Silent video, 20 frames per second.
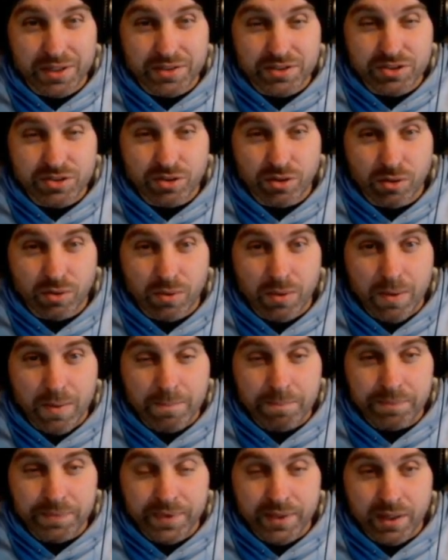So
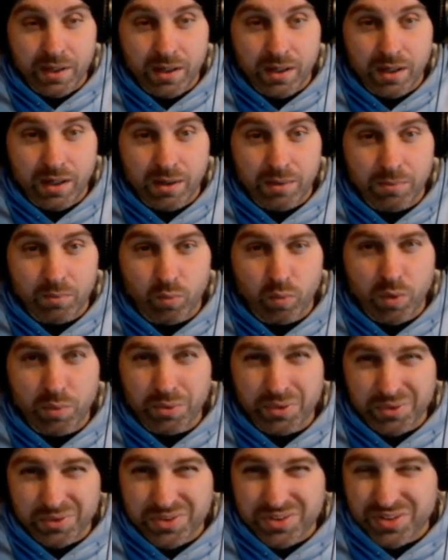what
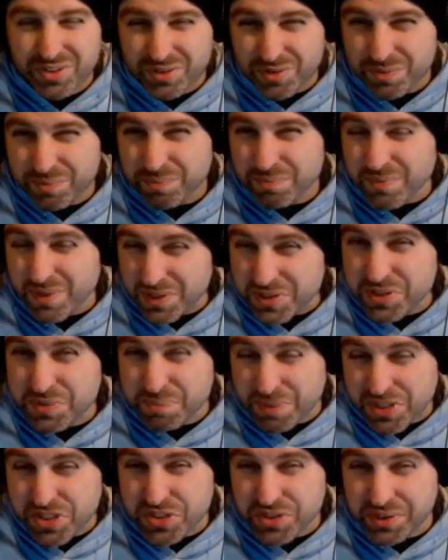we're
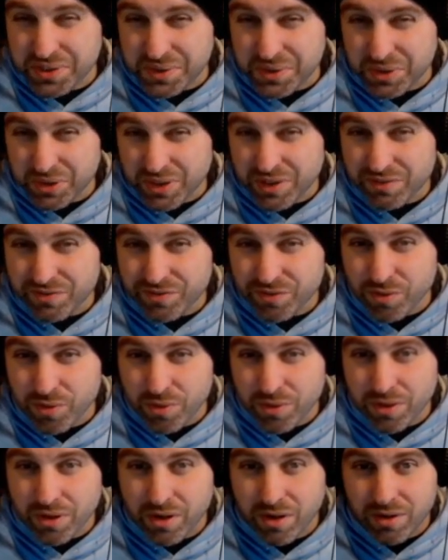especially looking
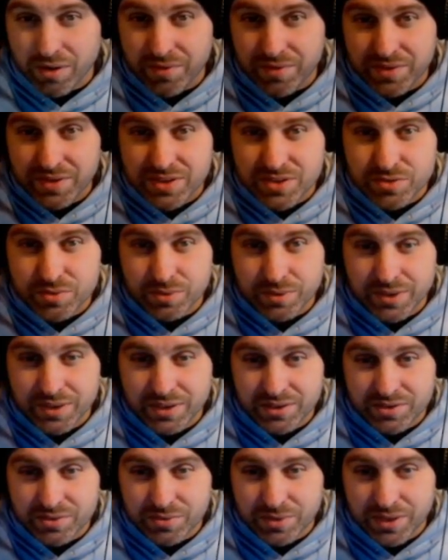for are these
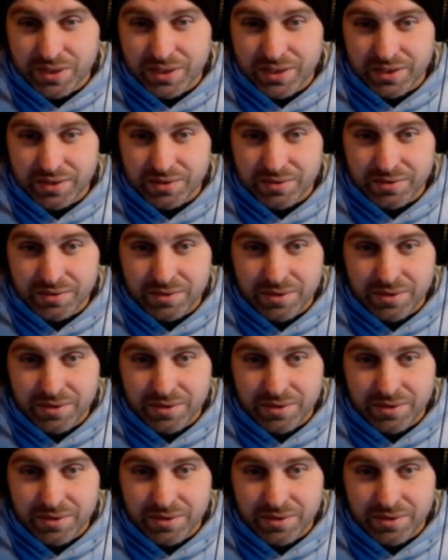rings right here,